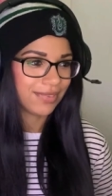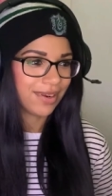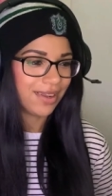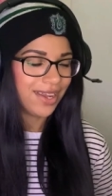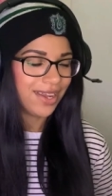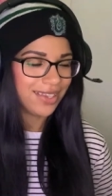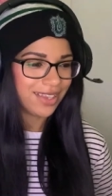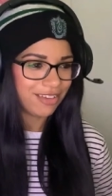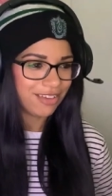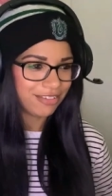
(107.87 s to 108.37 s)
I
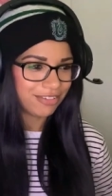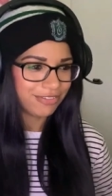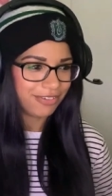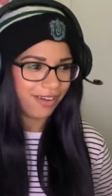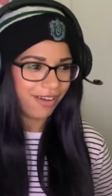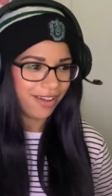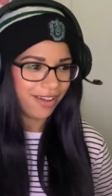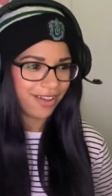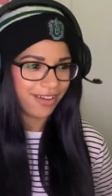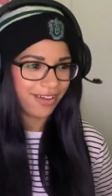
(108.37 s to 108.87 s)
like that
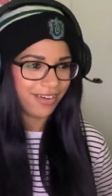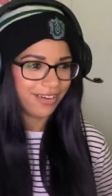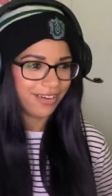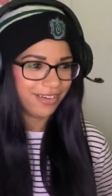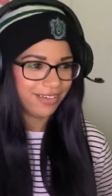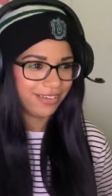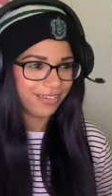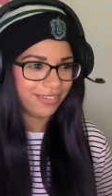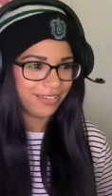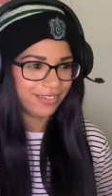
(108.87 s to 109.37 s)

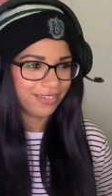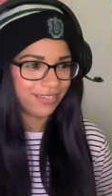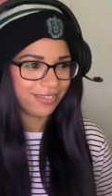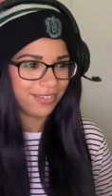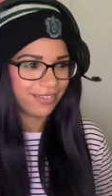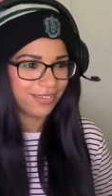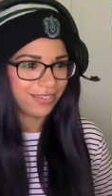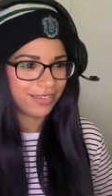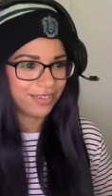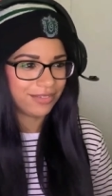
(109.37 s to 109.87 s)
fire.
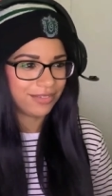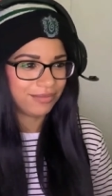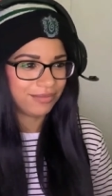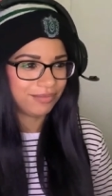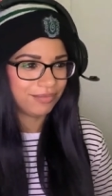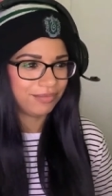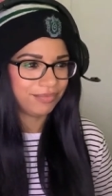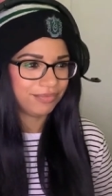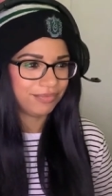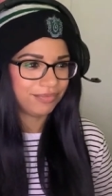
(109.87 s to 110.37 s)

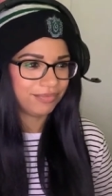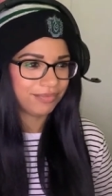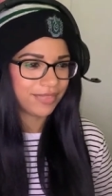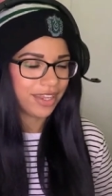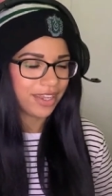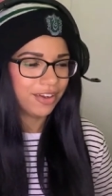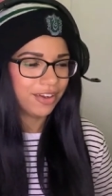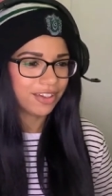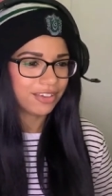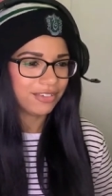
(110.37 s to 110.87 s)

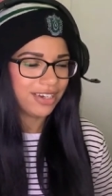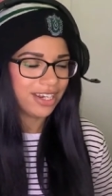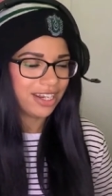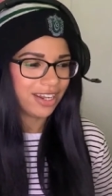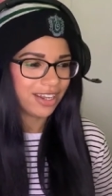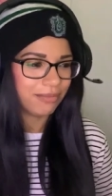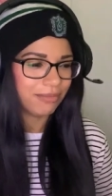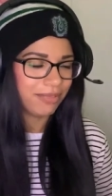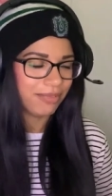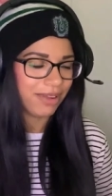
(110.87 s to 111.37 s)
It looks really
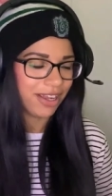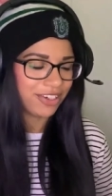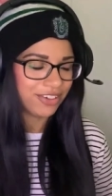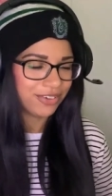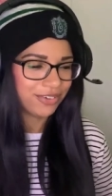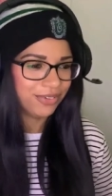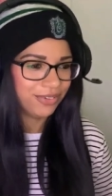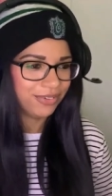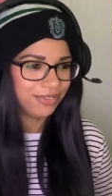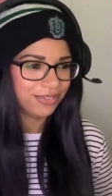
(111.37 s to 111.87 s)
like
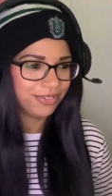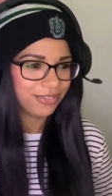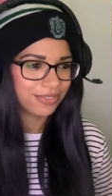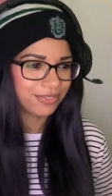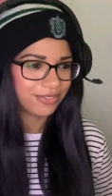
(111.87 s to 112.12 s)
magical.